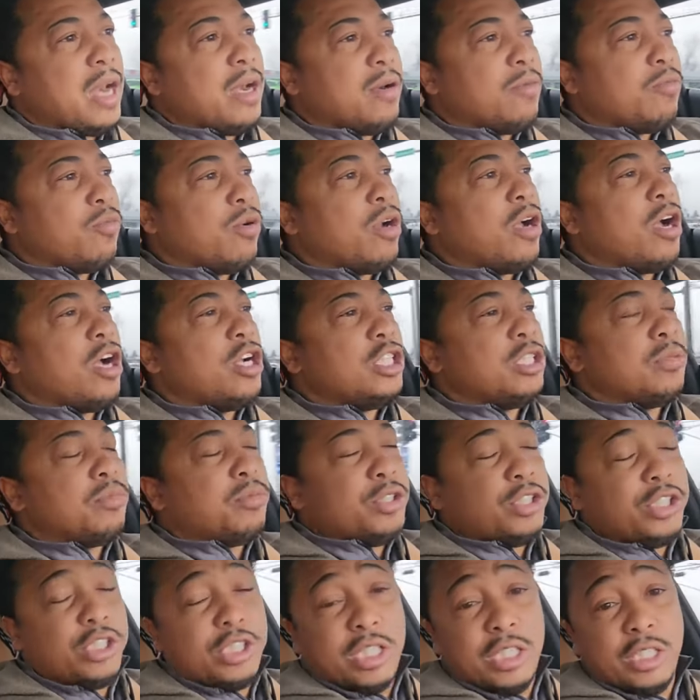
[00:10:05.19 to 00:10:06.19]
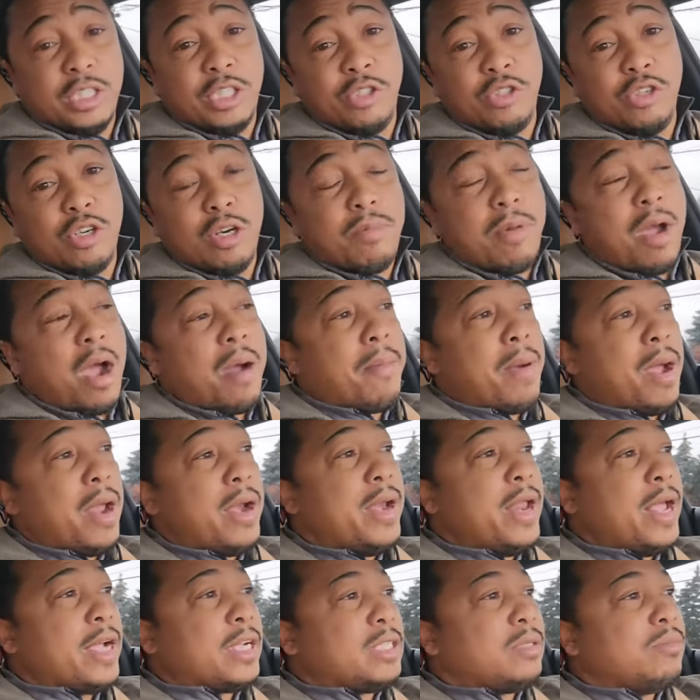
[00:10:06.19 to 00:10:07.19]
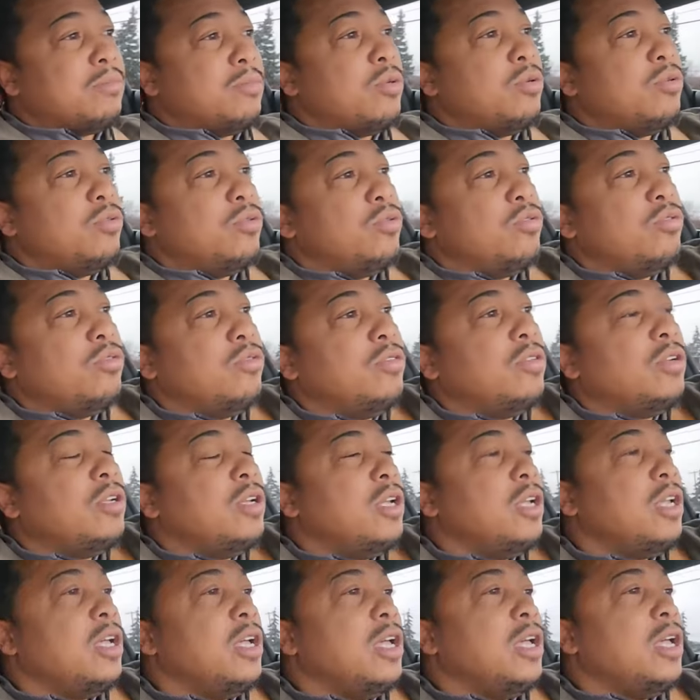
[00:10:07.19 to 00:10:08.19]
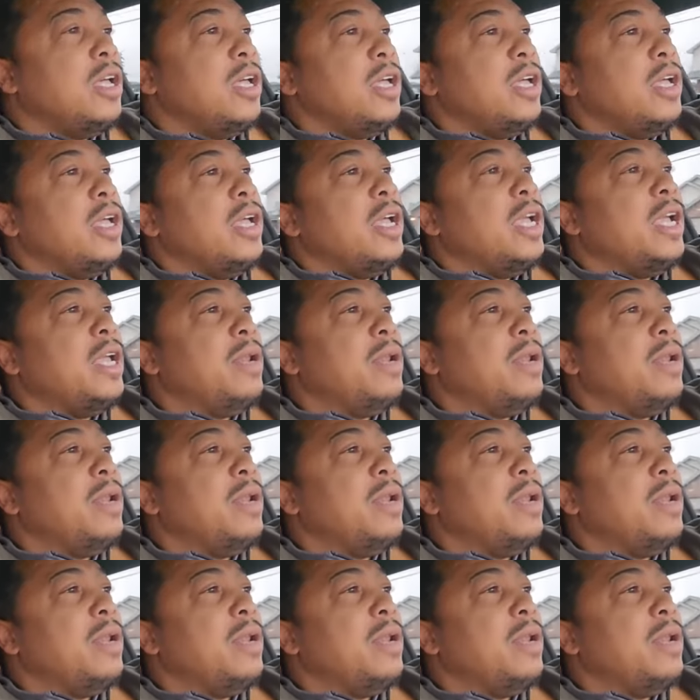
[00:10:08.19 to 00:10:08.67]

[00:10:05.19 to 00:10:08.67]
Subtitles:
100% sure about my next move,